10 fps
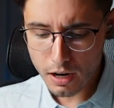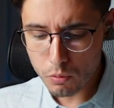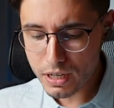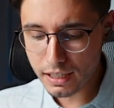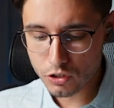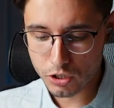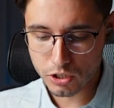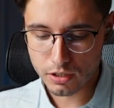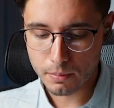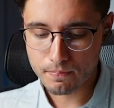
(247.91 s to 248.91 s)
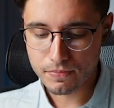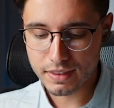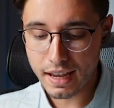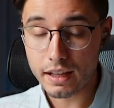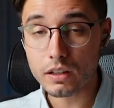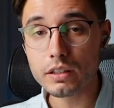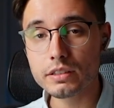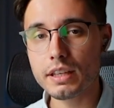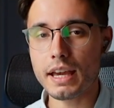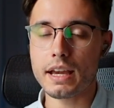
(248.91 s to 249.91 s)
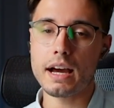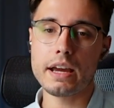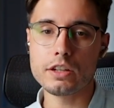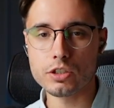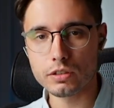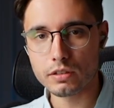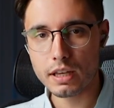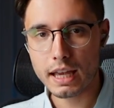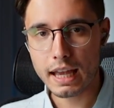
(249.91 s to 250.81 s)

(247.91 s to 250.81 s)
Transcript: we can just tell the AI agent,